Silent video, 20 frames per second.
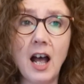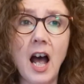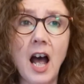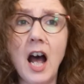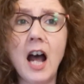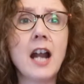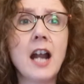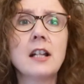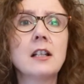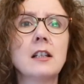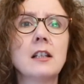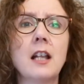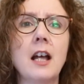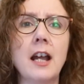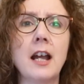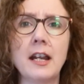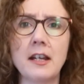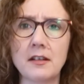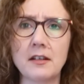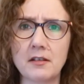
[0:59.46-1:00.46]

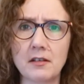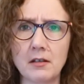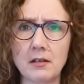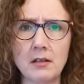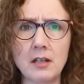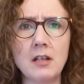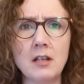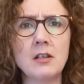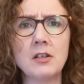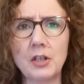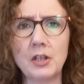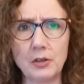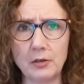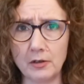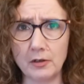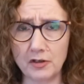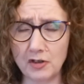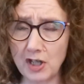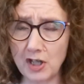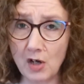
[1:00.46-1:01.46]
idolised and
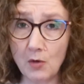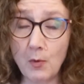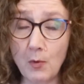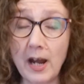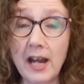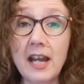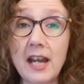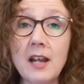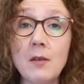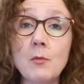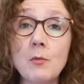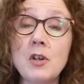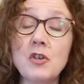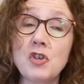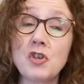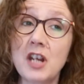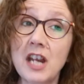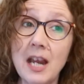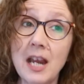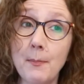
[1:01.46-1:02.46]
indulged in a way in
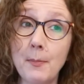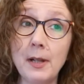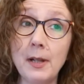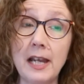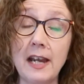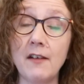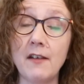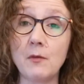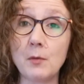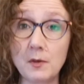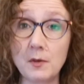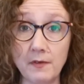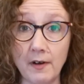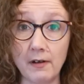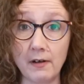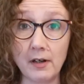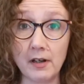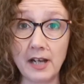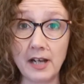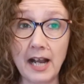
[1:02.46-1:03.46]
which he believed was
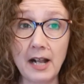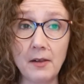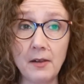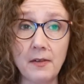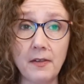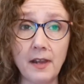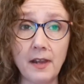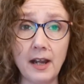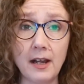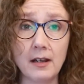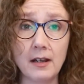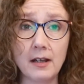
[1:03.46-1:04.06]
very unhealthy.